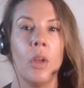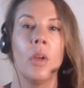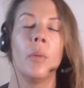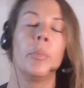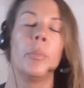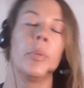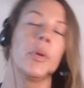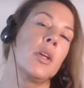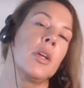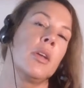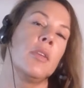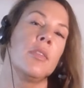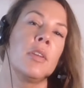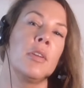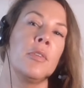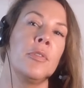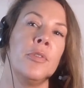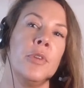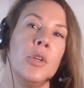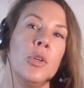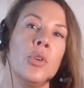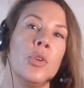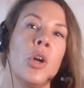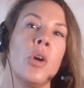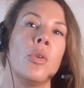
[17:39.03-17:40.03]
because if
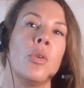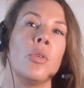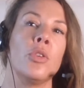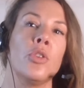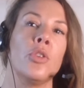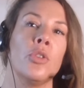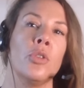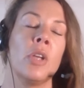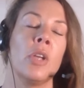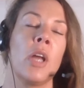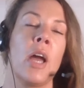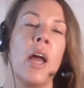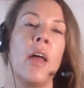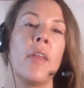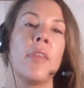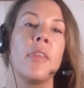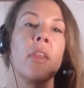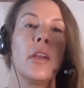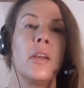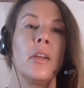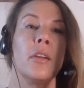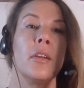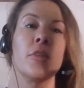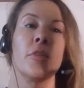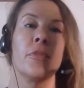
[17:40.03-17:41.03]
you don't do that,
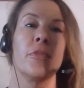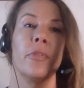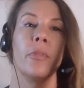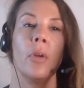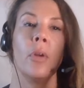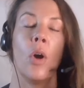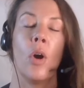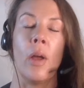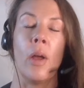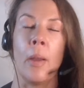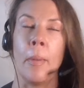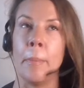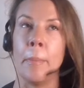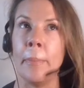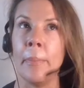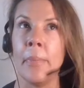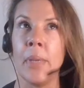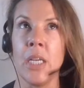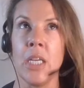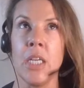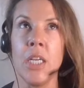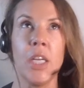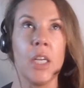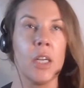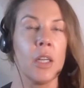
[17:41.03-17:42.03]
then it's
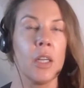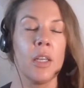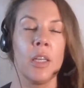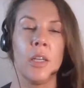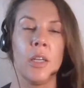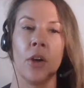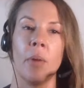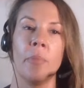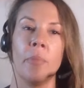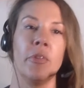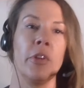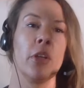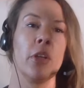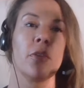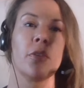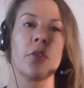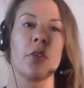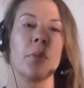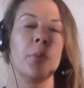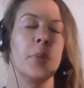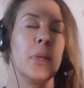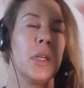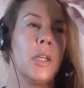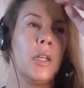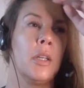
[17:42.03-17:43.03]
immediately obvious
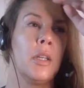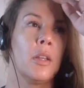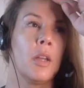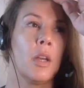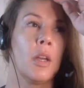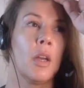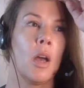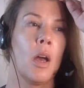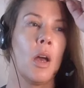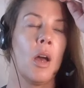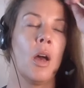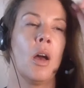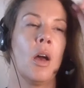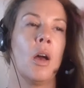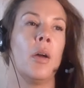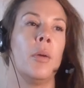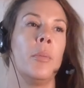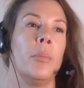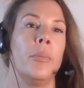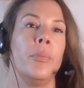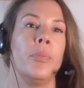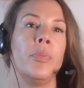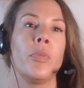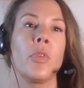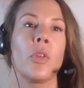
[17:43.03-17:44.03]
to me that
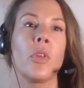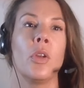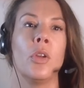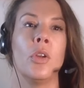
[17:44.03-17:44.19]
um,